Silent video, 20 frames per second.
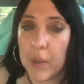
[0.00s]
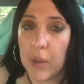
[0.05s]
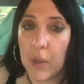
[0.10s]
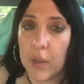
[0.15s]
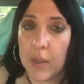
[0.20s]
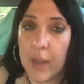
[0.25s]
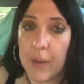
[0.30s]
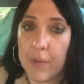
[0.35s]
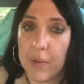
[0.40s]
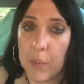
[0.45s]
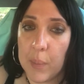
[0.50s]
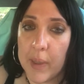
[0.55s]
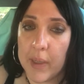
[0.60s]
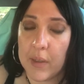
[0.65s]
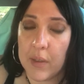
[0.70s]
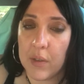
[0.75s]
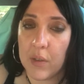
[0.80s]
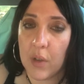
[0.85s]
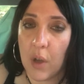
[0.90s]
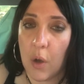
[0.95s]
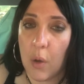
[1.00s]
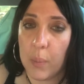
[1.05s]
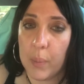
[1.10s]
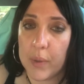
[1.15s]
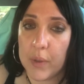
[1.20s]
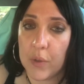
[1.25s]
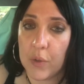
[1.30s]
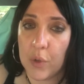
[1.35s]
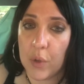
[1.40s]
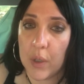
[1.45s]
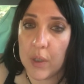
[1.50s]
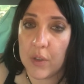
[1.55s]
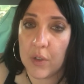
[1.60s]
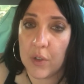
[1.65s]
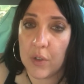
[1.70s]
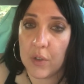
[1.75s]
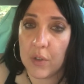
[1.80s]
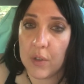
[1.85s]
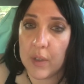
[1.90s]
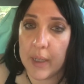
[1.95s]
Not everybody is open to
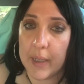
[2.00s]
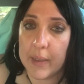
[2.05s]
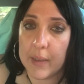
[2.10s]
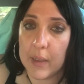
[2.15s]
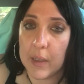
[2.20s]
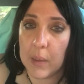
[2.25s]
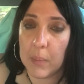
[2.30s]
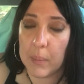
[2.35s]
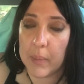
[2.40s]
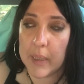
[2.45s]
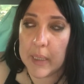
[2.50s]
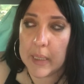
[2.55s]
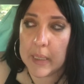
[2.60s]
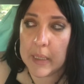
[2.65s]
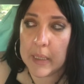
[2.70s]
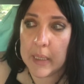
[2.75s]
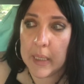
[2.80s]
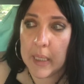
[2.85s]
understanding, but